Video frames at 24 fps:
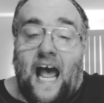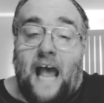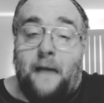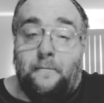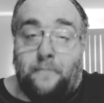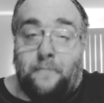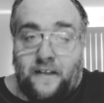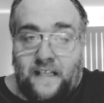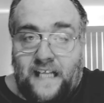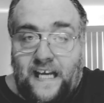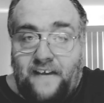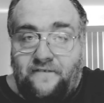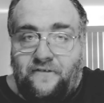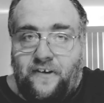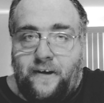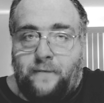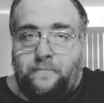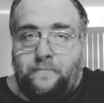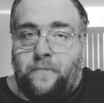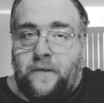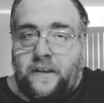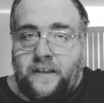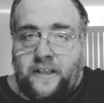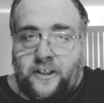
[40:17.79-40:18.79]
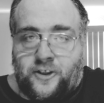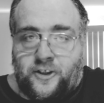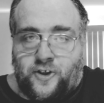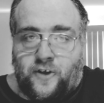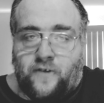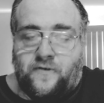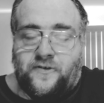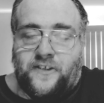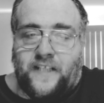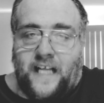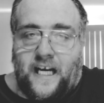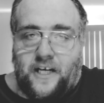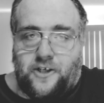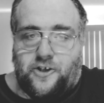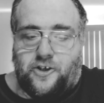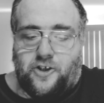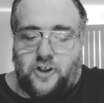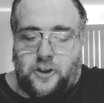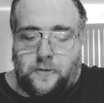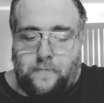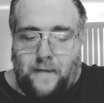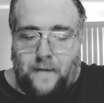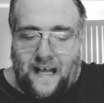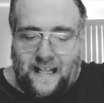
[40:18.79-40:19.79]
I believe he deserves national
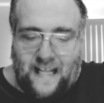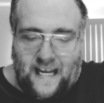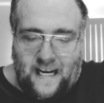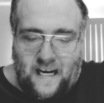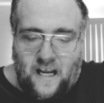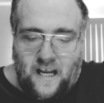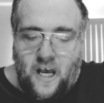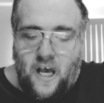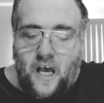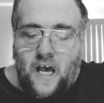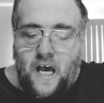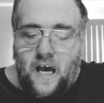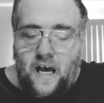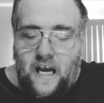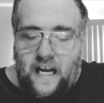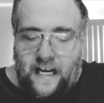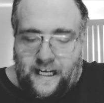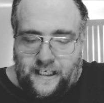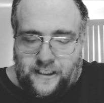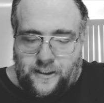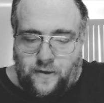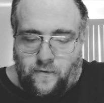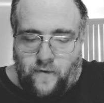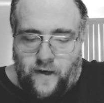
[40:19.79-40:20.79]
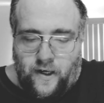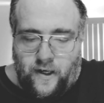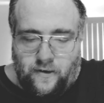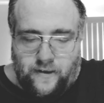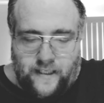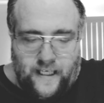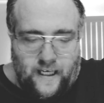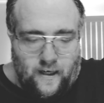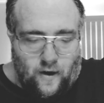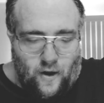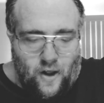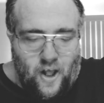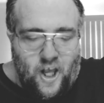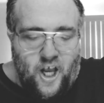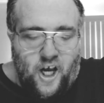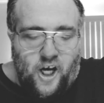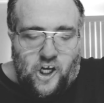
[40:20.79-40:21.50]
spotlight. He's the real deal.